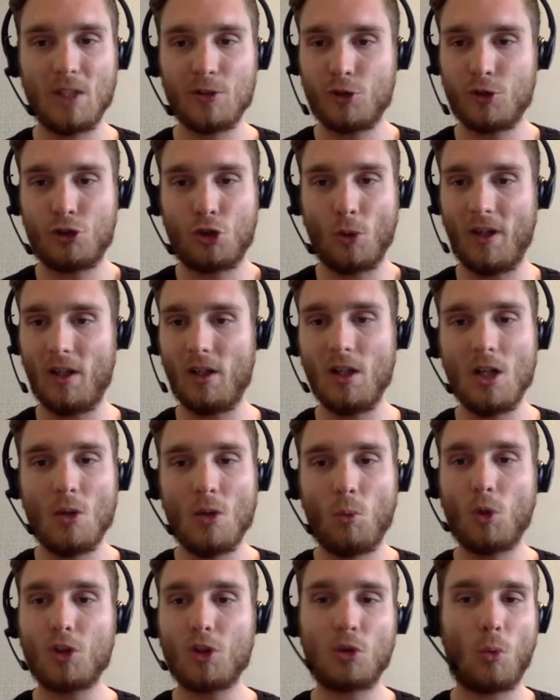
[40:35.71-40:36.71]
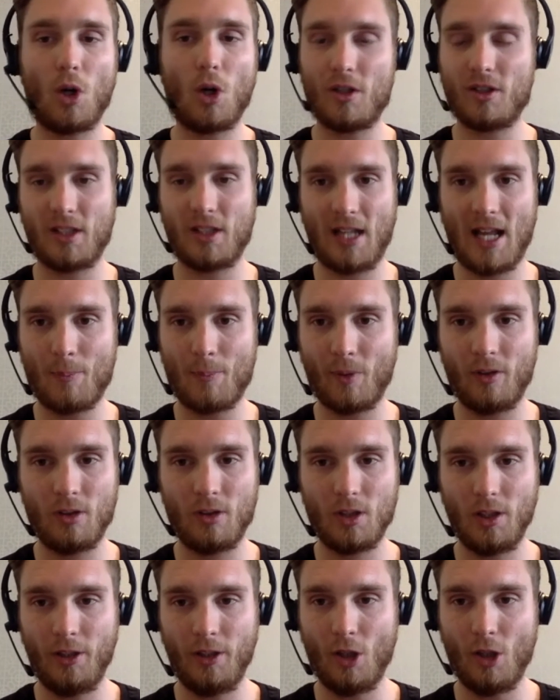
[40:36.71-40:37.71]
Just do it. What's the worst can happen?
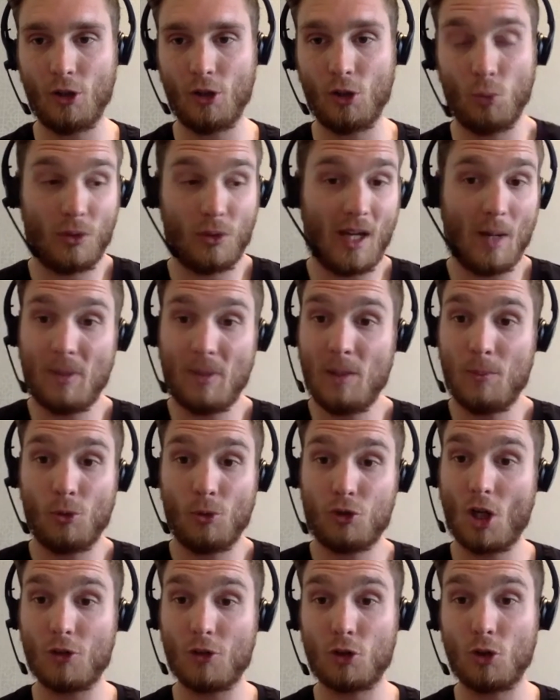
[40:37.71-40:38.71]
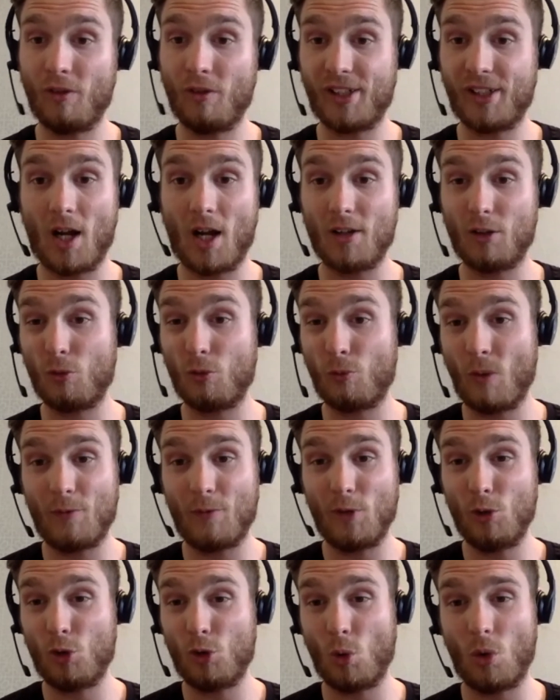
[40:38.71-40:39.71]
You know, you will get people judge you regardless of whether
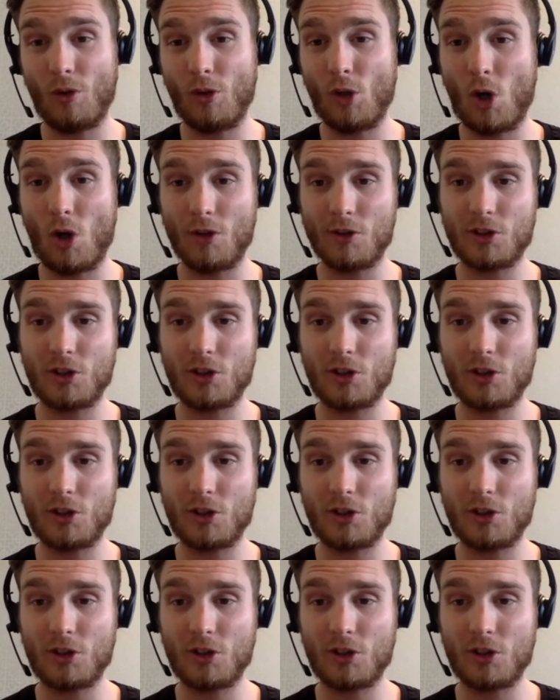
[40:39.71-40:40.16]
you do it or not.